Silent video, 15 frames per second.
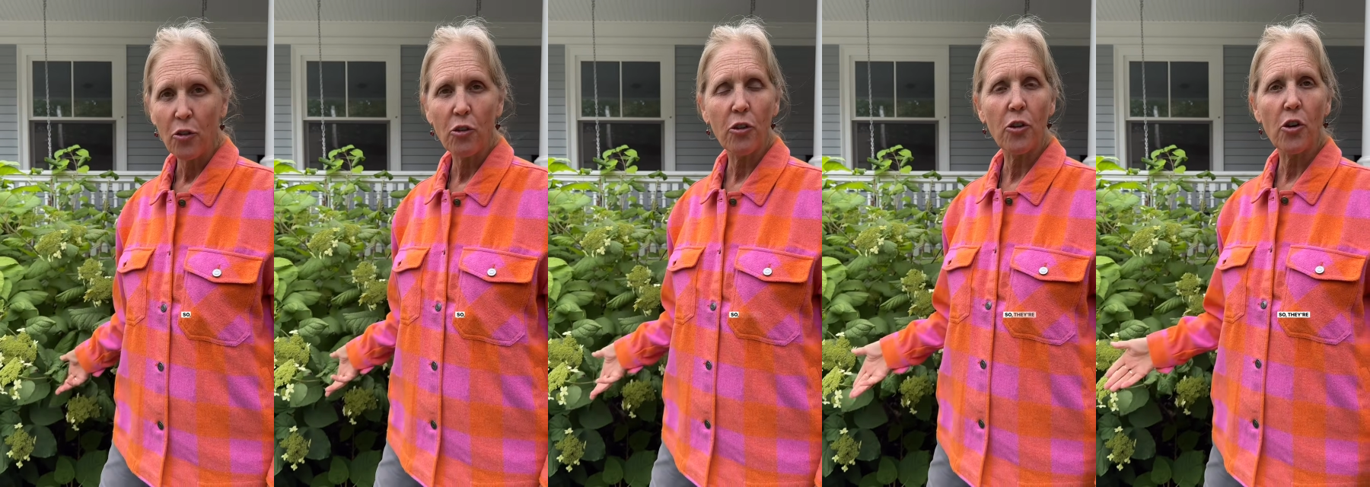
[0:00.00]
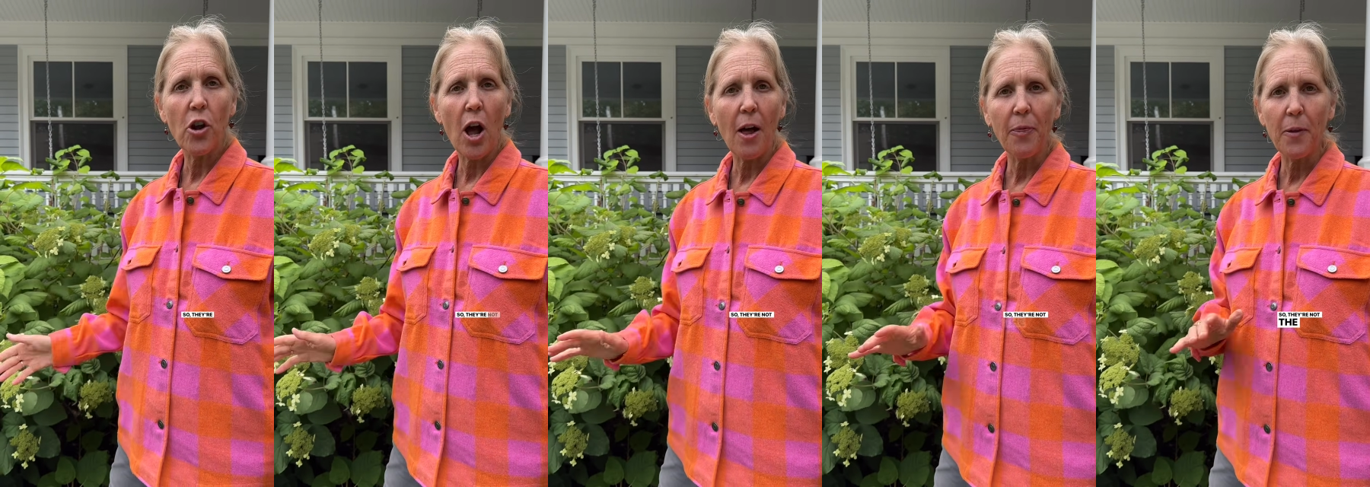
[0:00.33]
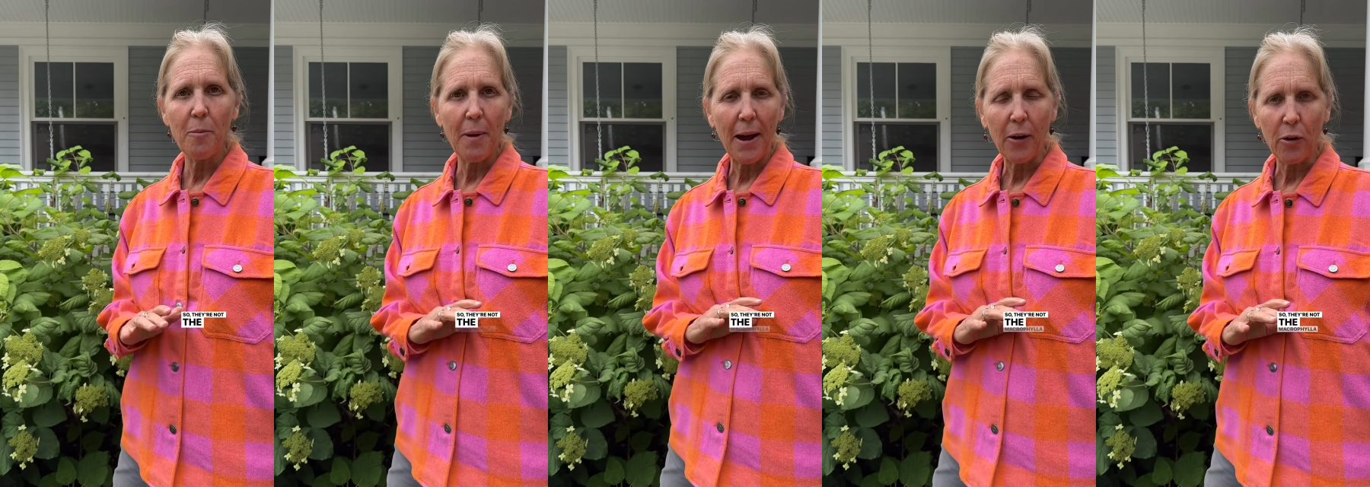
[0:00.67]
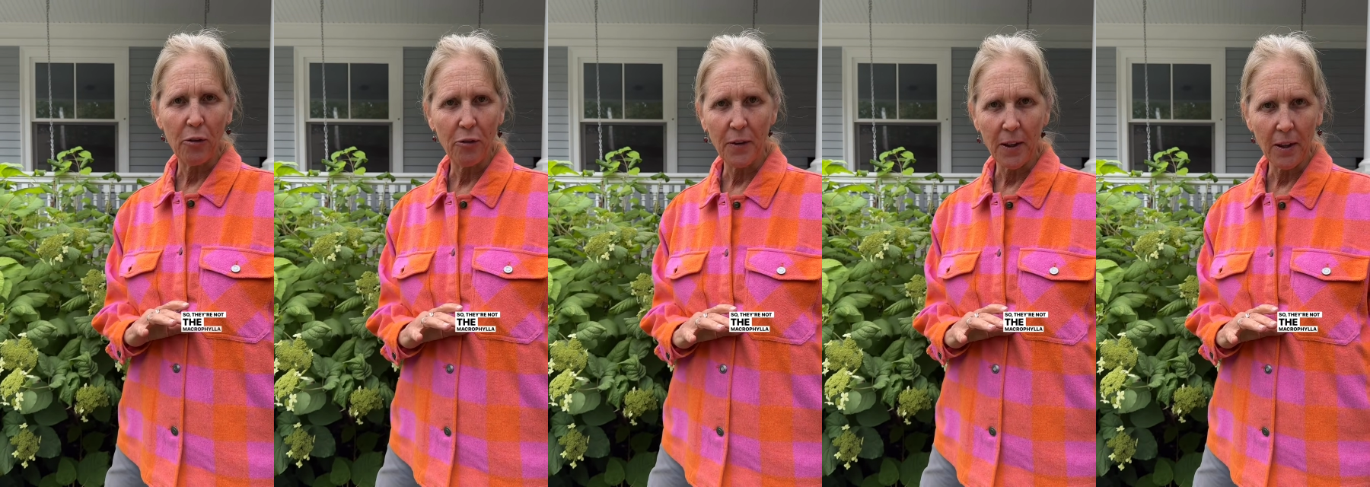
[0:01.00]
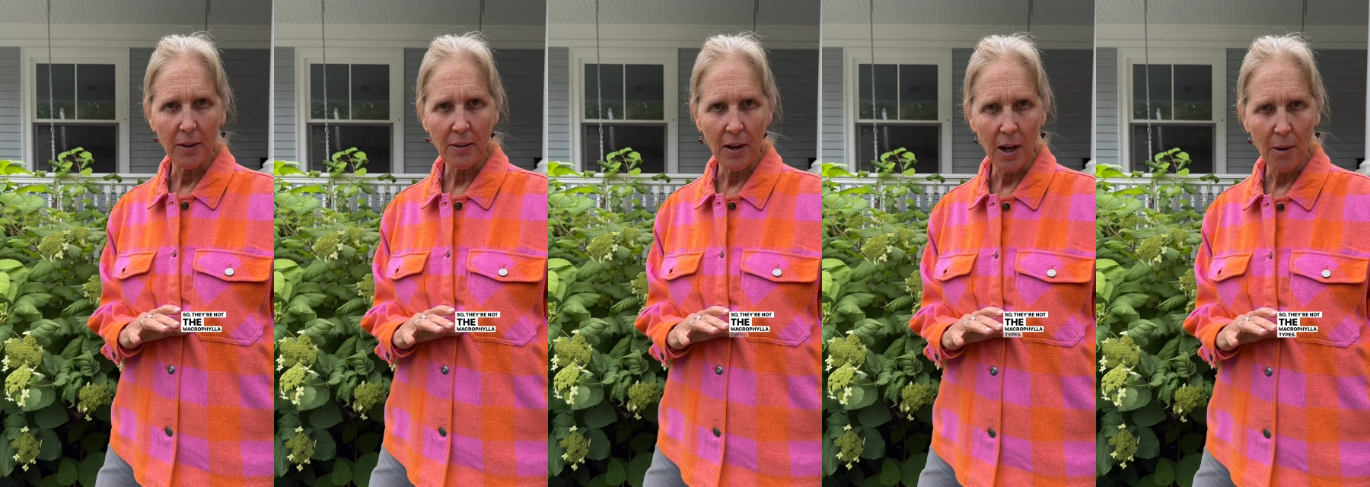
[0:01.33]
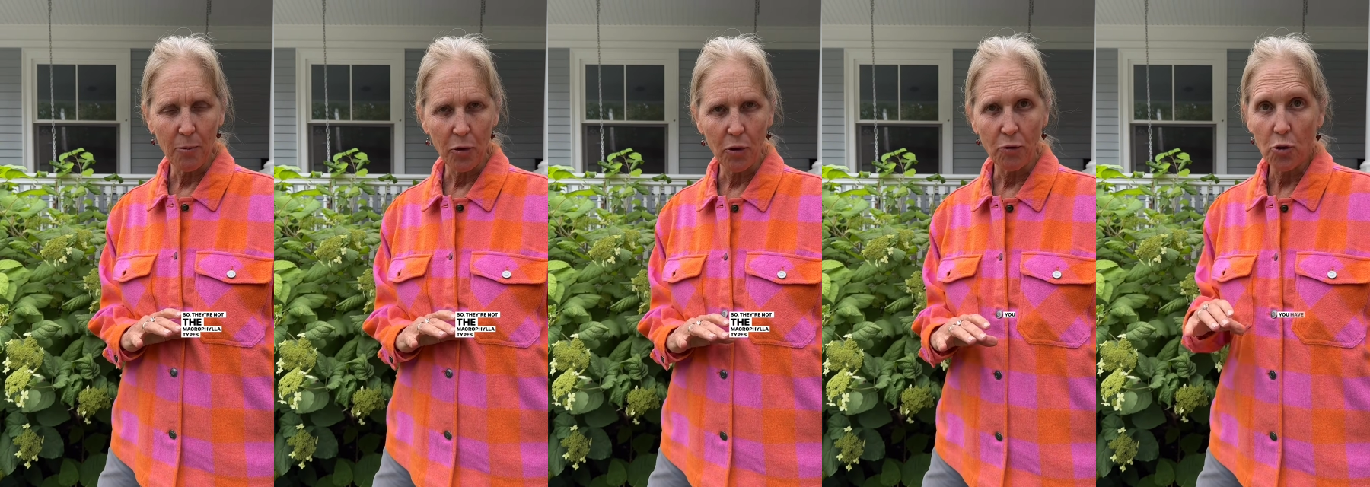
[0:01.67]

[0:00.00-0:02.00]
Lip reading: So they're not the macrophylla types.